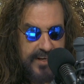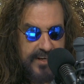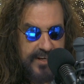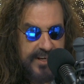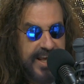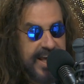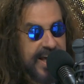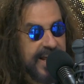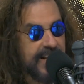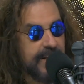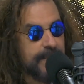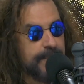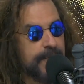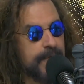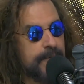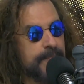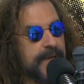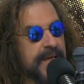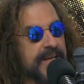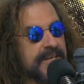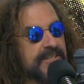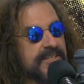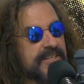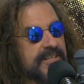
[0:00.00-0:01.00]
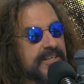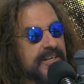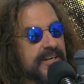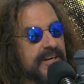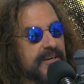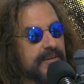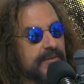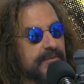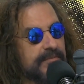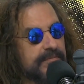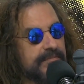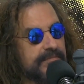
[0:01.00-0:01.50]
Gallup, New
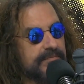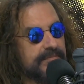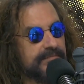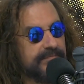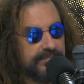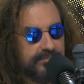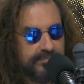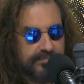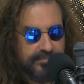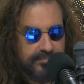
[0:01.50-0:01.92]
Mexico. Gallup.